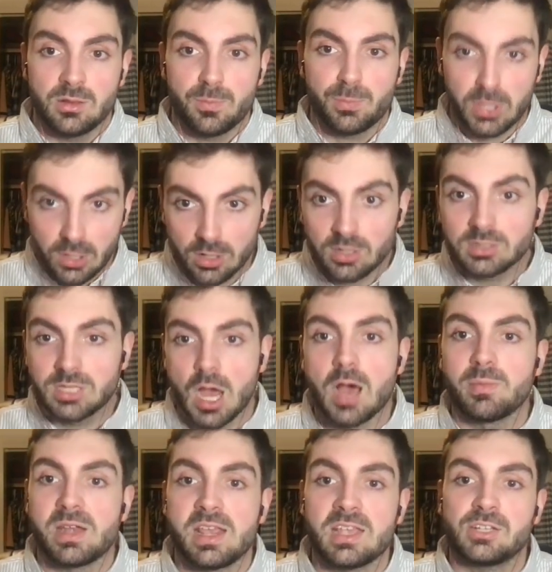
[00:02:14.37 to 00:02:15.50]
pure
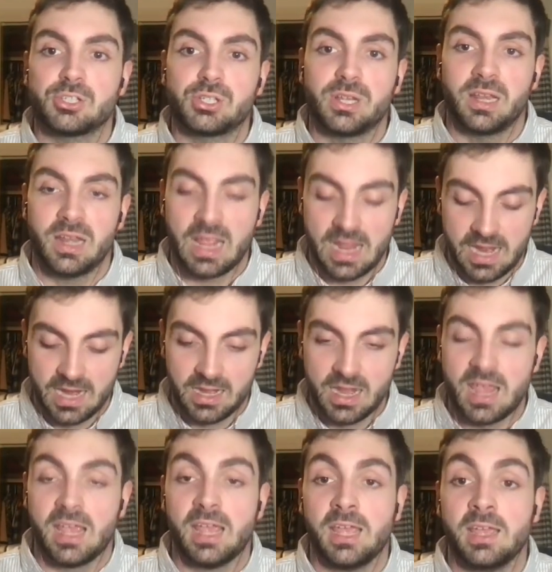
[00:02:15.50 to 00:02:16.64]
domination in
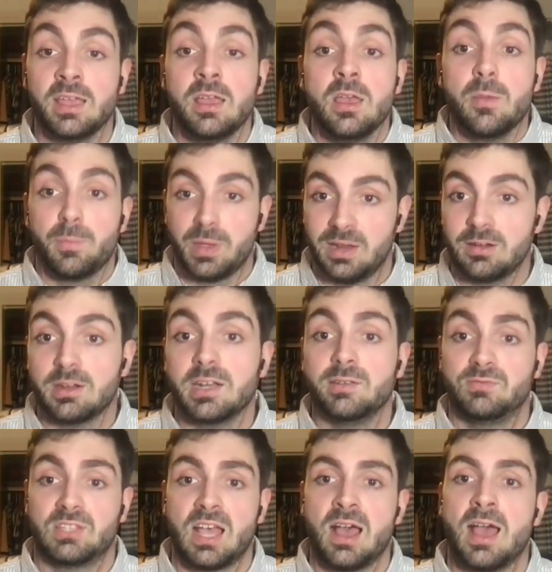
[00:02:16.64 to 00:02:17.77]
a period of
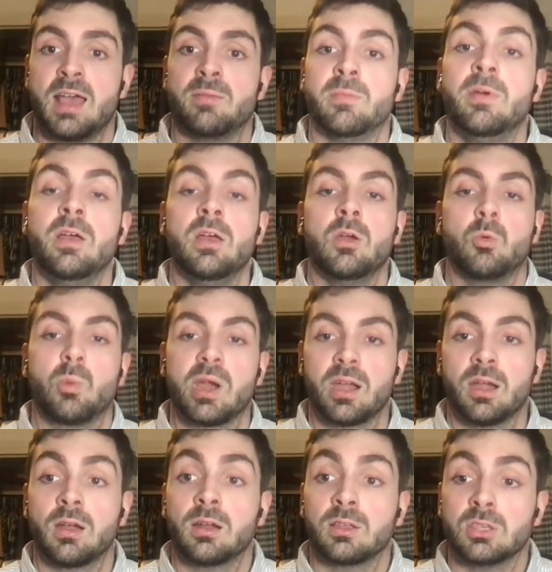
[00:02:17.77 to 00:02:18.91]
time
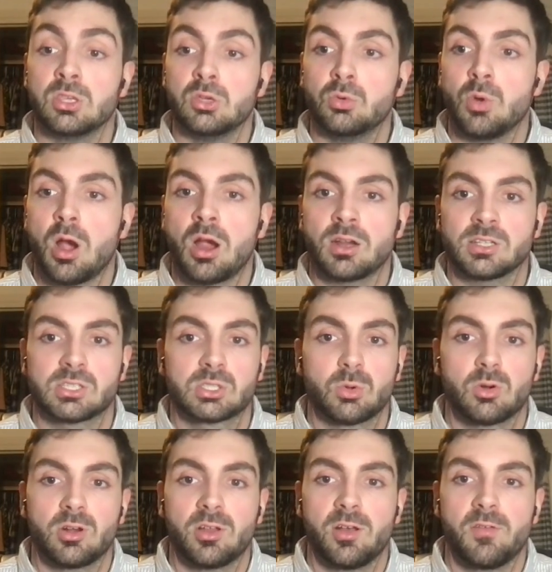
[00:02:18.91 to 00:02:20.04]
where you are
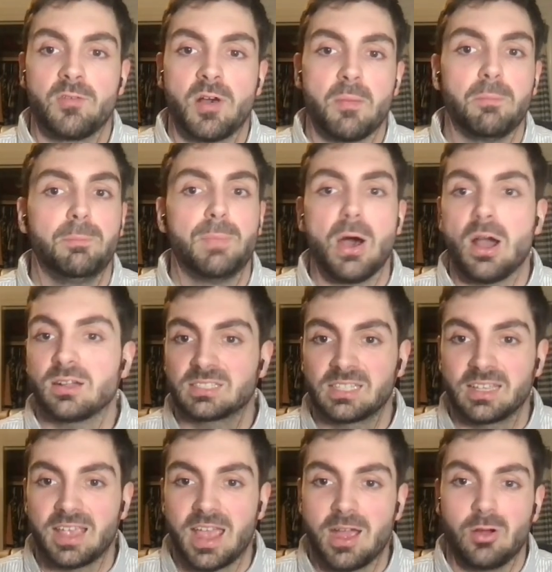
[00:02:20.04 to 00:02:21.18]
sort of
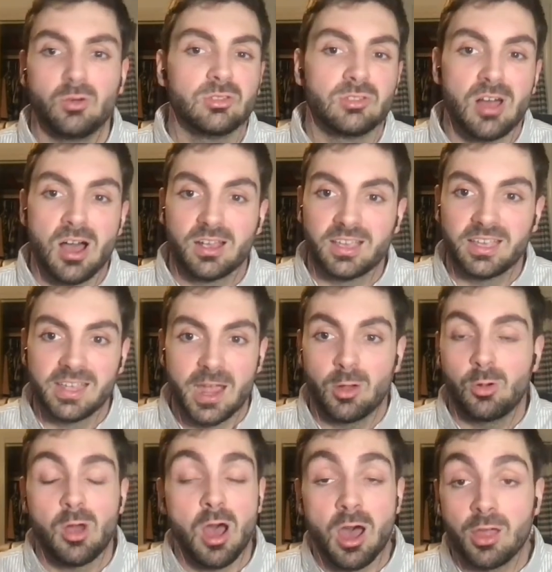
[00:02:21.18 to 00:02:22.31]
boxing out locking
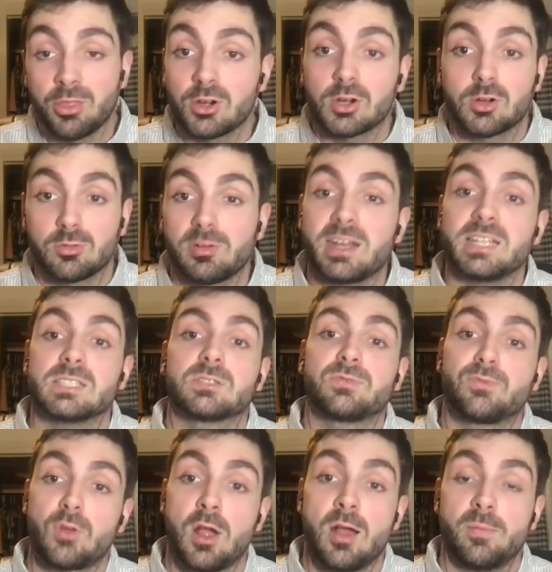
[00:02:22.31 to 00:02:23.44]
out other greats
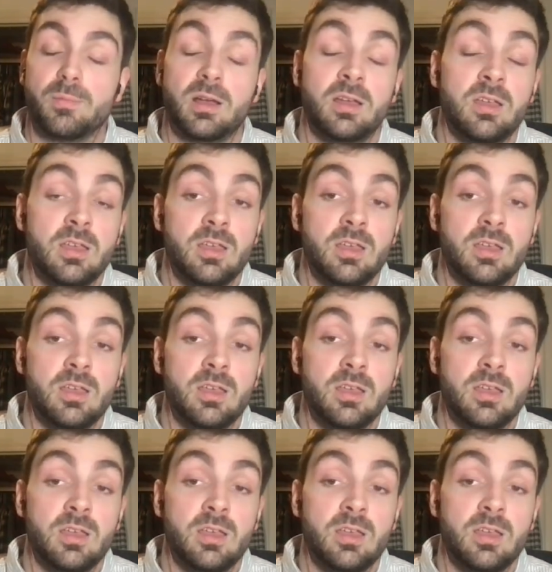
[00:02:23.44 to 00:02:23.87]
from